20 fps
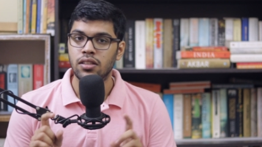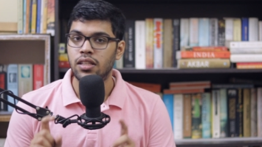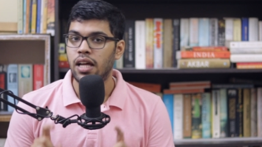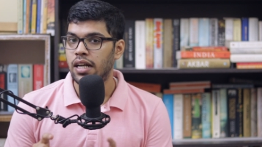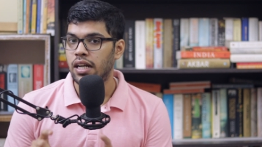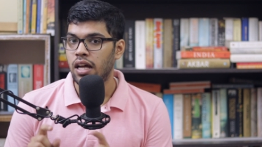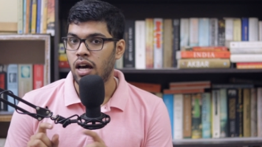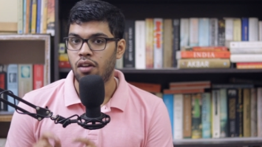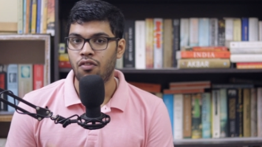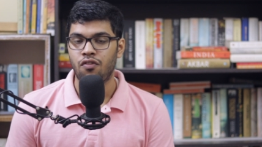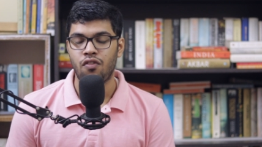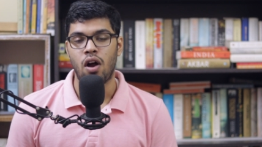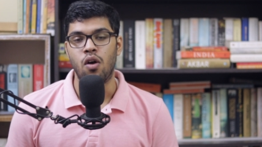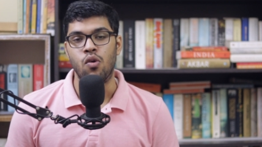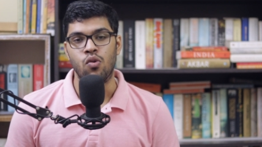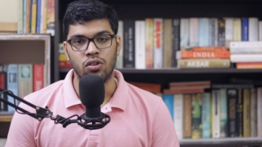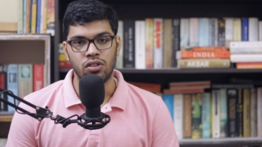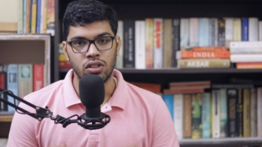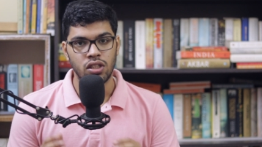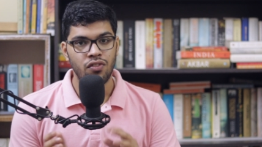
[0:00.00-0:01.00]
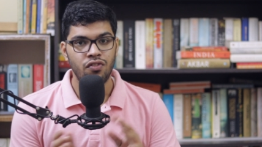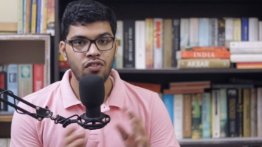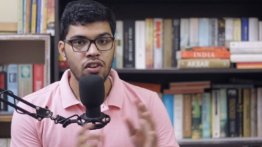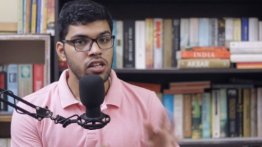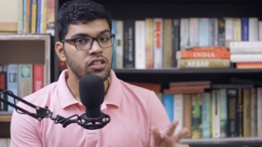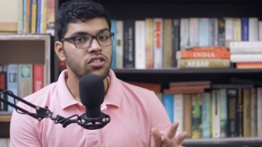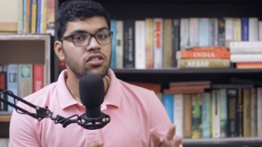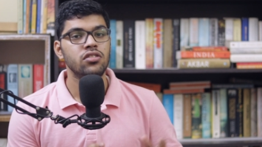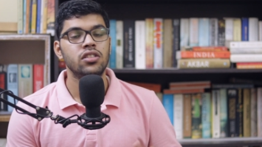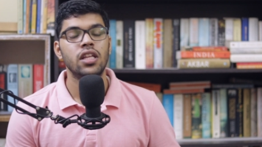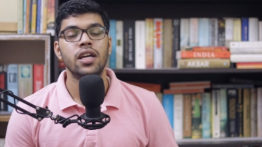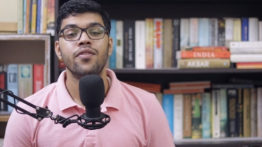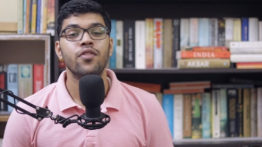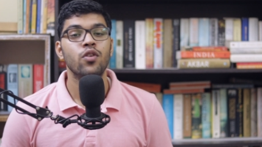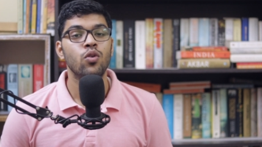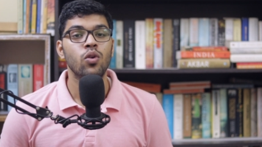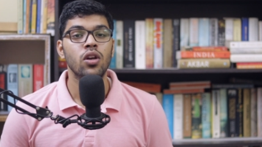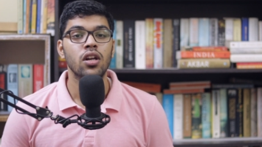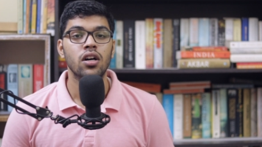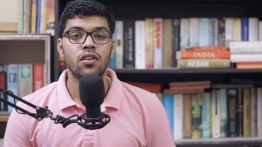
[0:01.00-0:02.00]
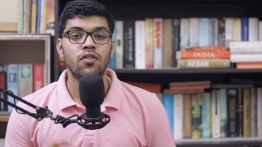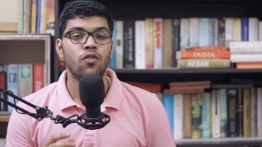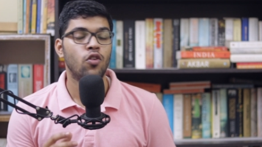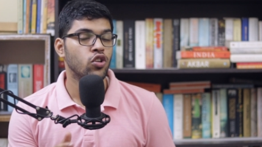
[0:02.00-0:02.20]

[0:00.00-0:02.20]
that are found. The first Devakula